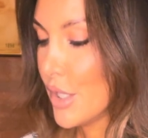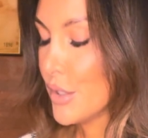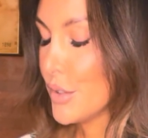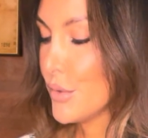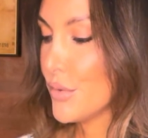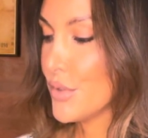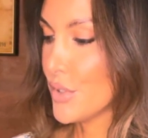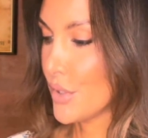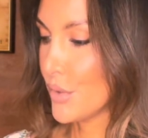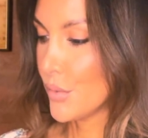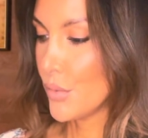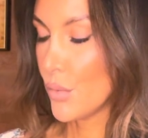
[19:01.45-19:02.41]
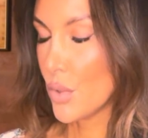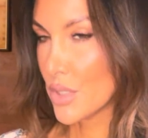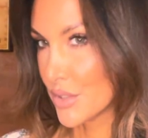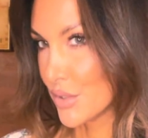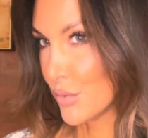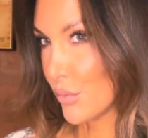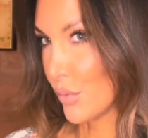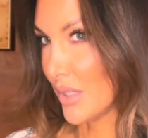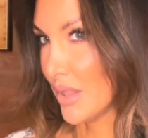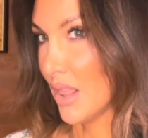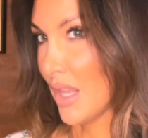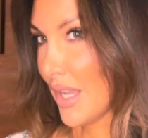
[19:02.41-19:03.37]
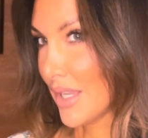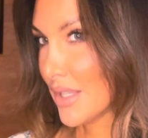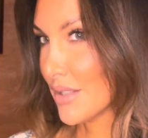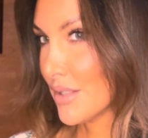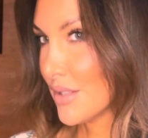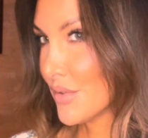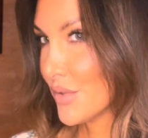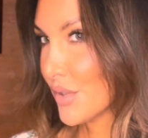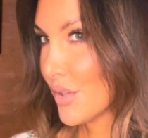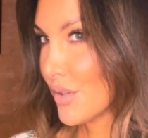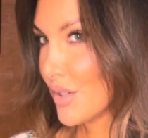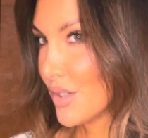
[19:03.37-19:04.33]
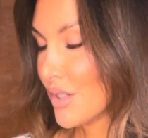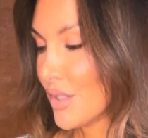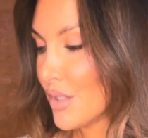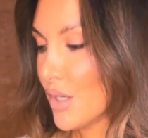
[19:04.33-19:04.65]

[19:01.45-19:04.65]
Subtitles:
You don't want to relight the cigar